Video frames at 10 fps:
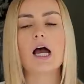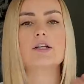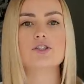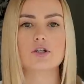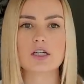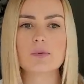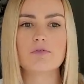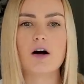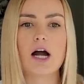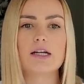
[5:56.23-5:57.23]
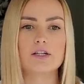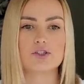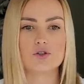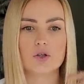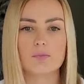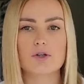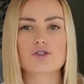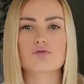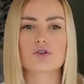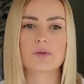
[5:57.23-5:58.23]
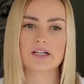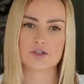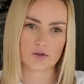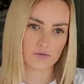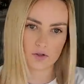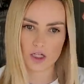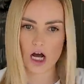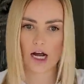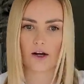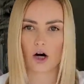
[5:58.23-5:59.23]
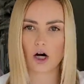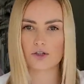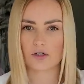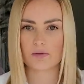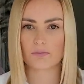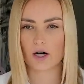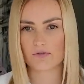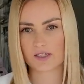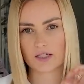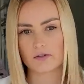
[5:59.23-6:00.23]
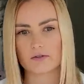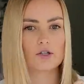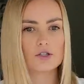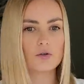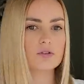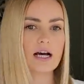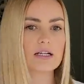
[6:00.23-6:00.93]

and you're gonna be fine and you can push through because you can rely on your improv skills. So that